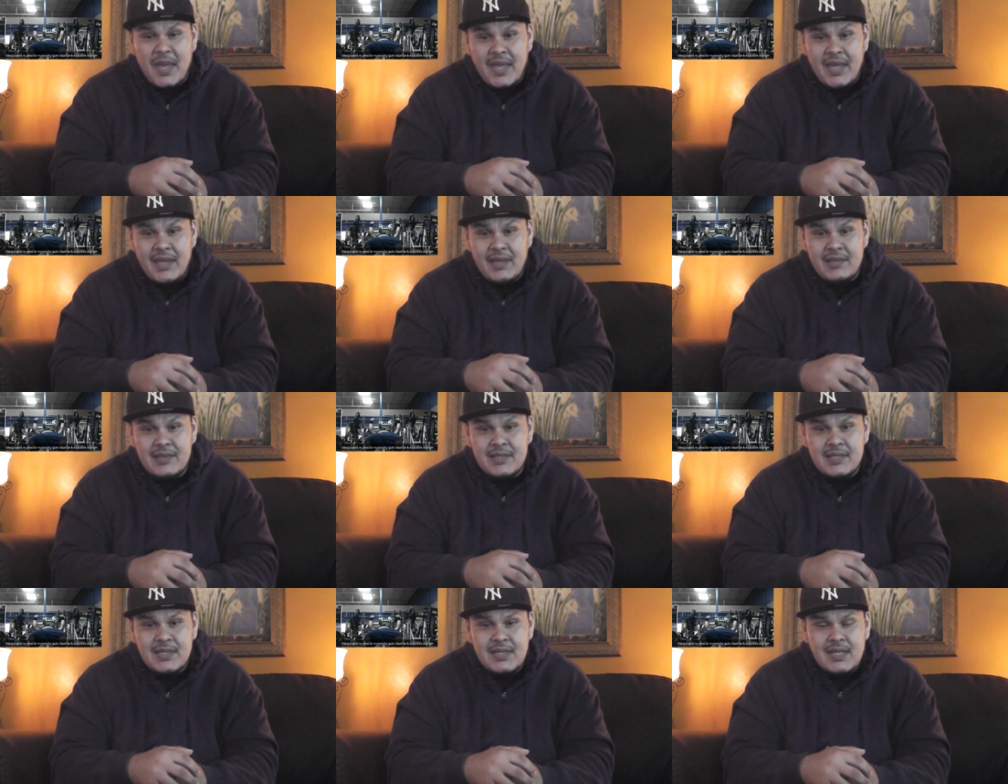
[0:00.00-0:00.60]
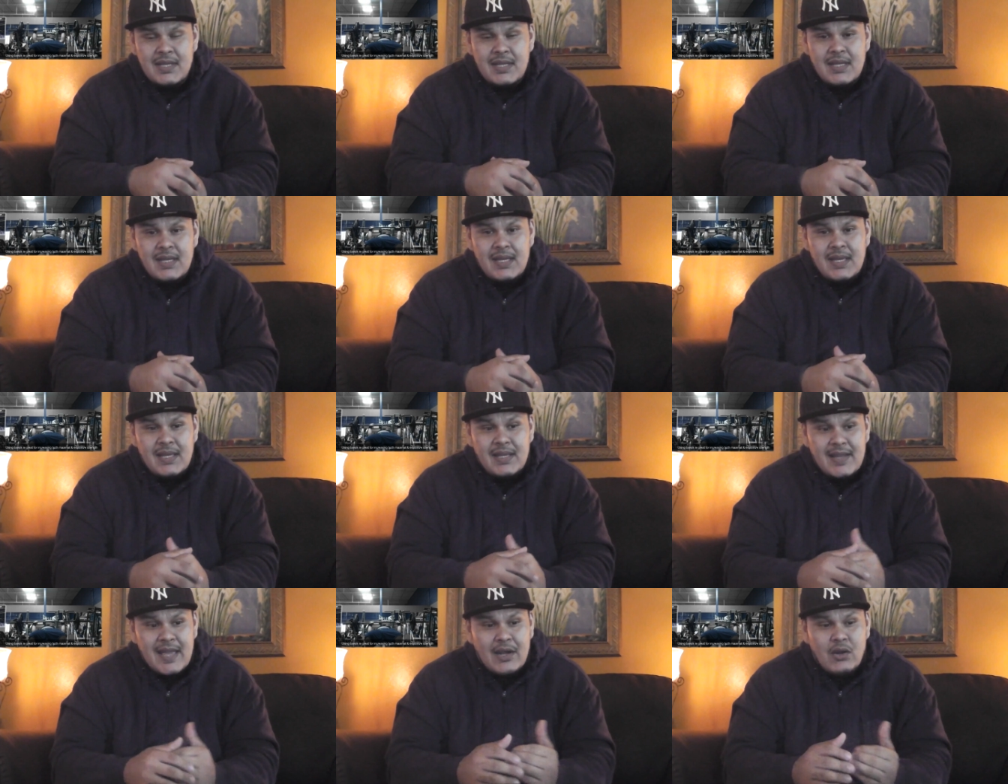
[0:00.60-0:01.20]
bands.
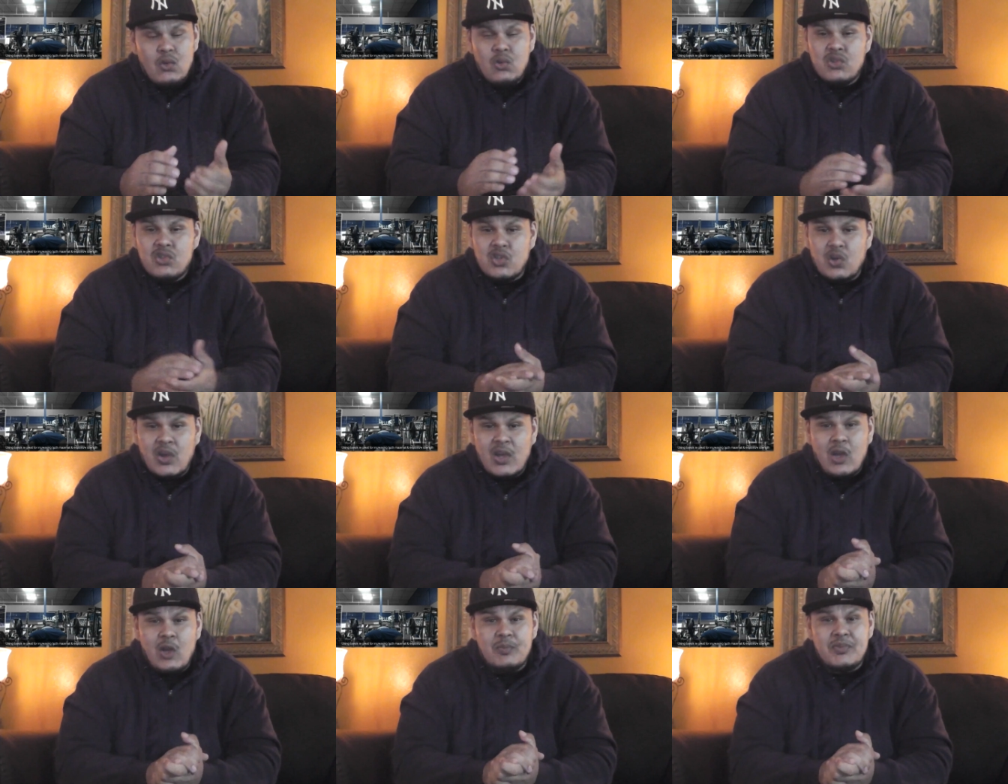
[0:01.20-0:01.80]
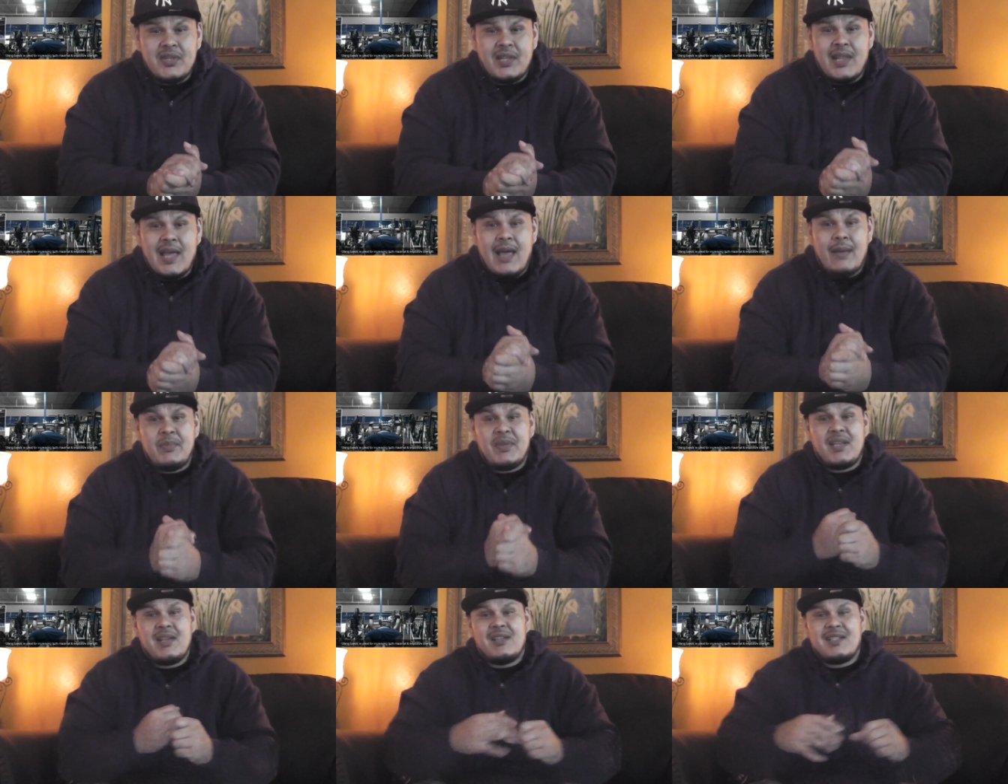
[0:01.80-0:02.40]
That also helps a
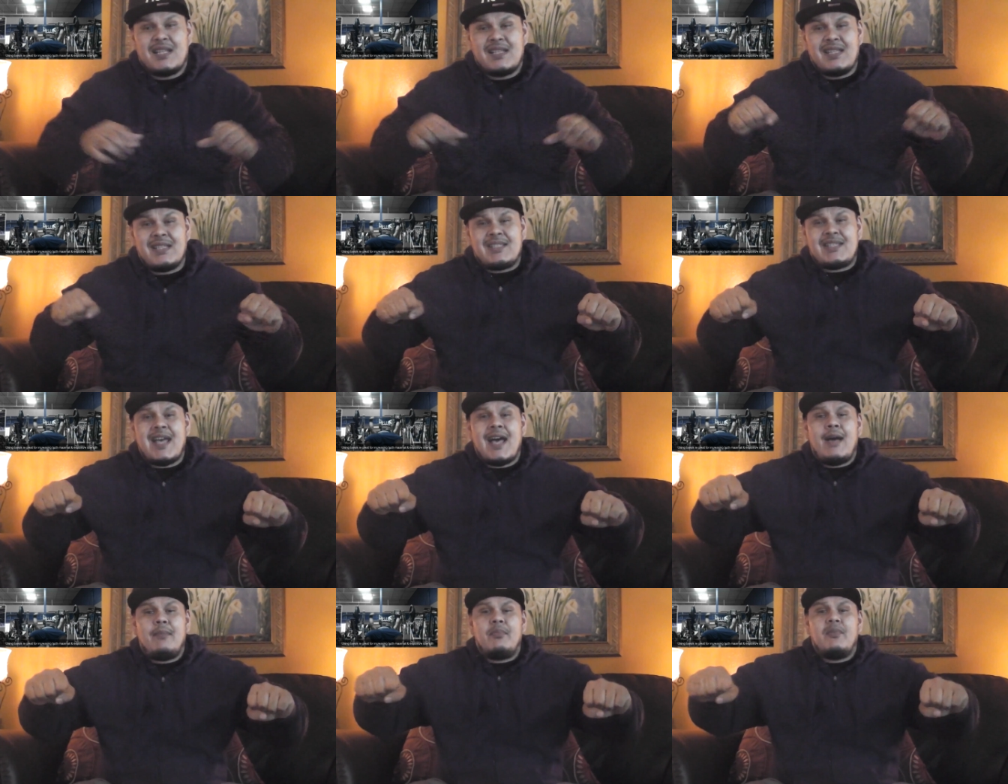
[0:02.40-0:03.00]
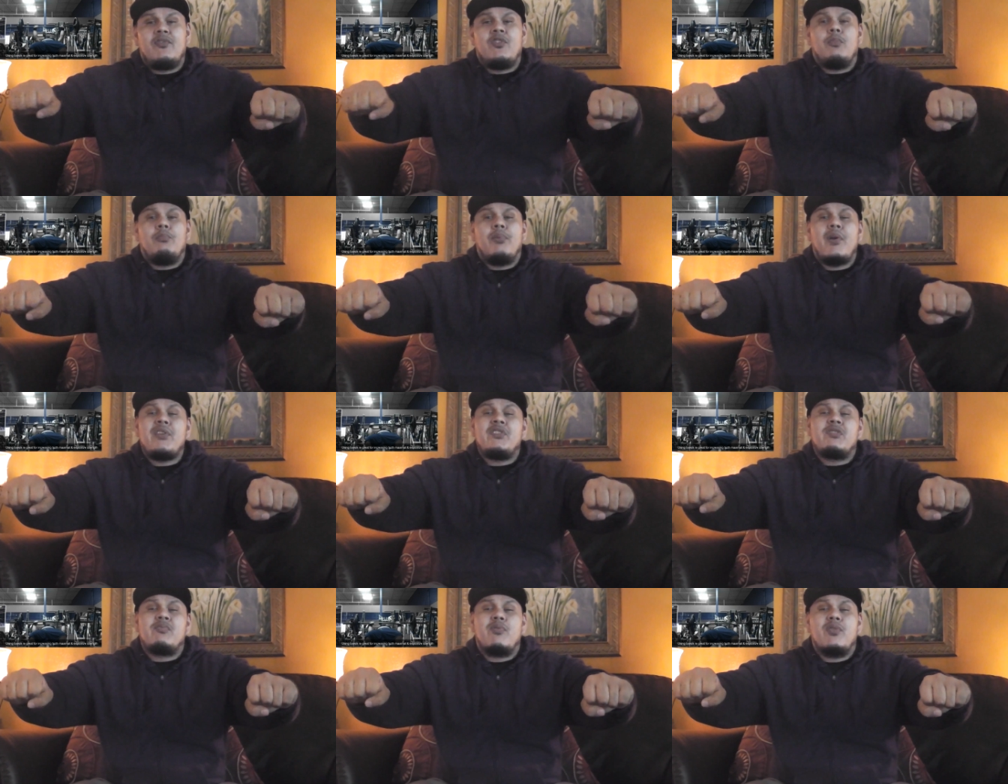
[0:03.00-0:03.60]
lot because at the top of the
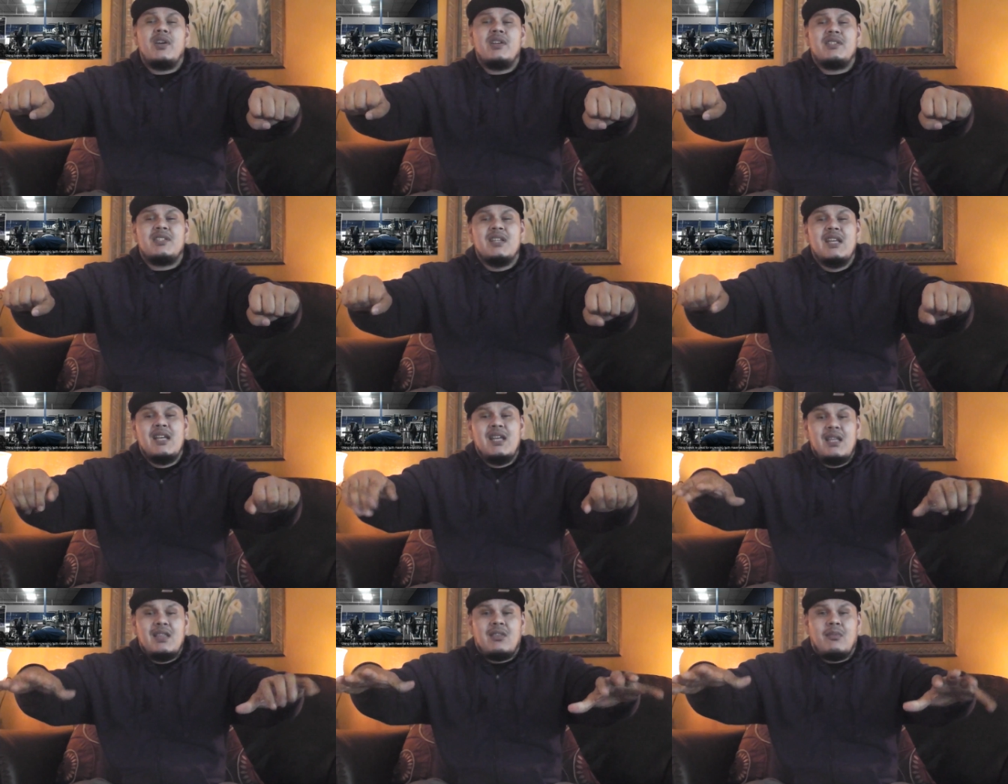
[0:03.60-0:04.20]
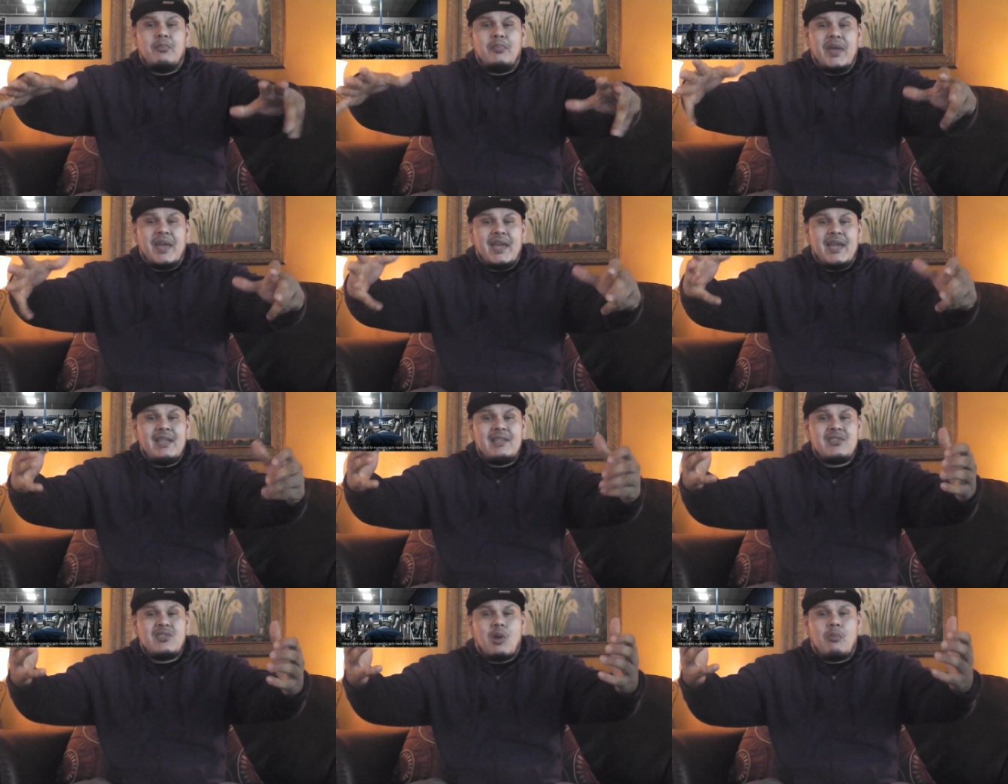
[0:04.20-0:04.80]
bench press, the
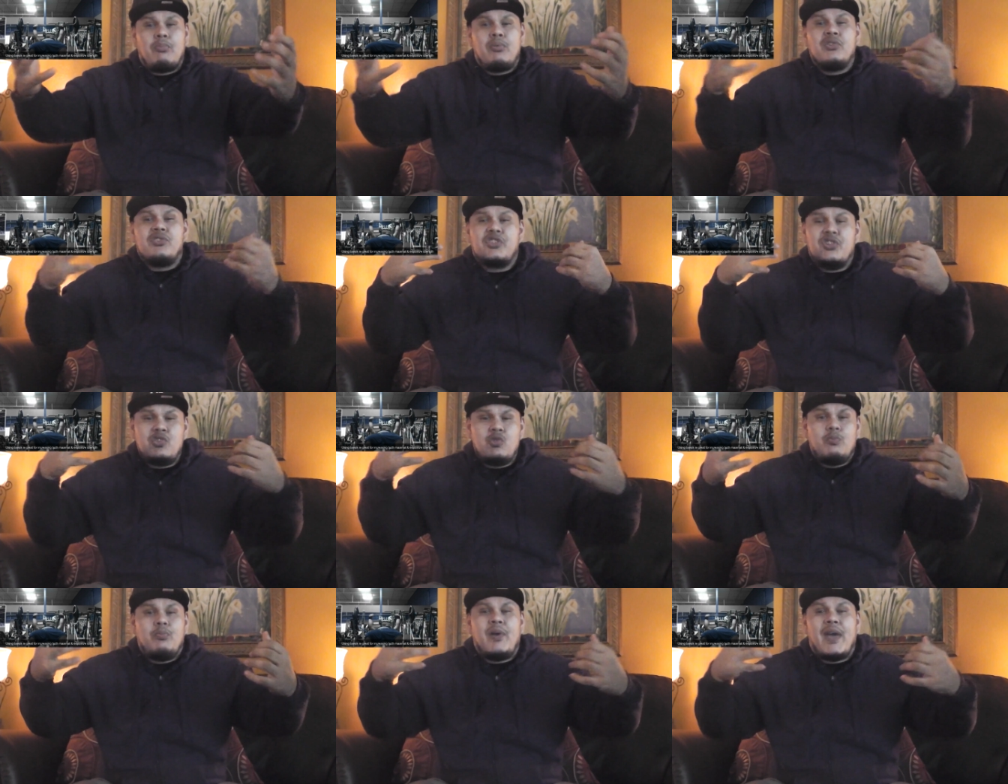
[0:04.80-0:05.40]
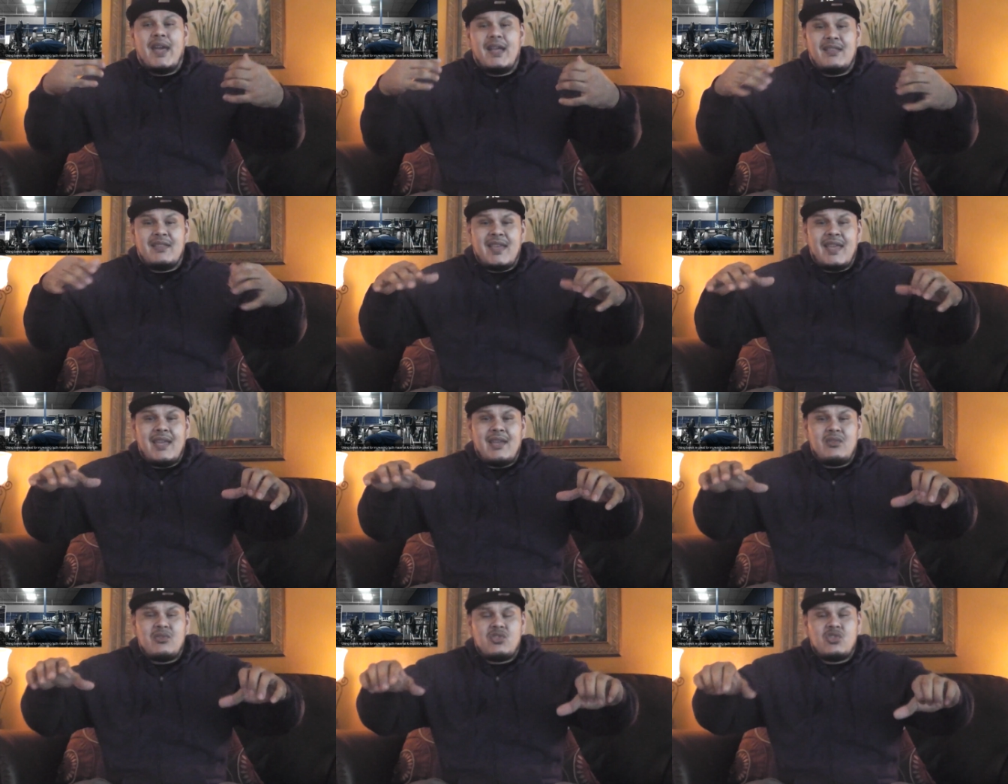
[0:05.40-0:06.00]
bands are pushing you back
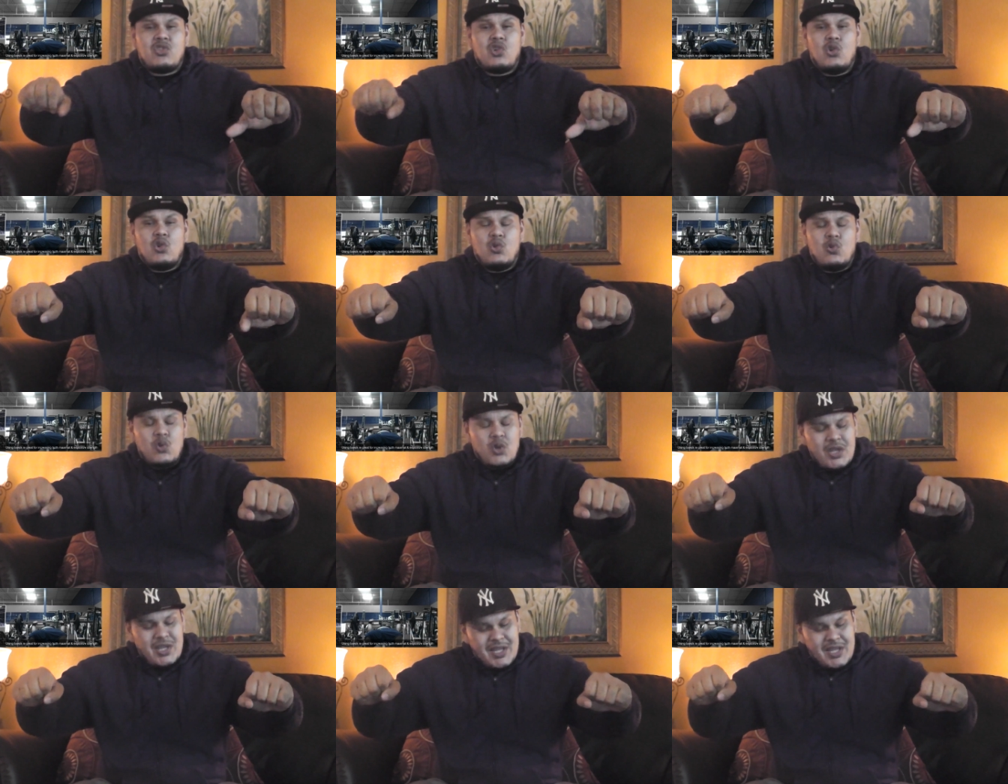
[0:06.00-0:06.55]
down, so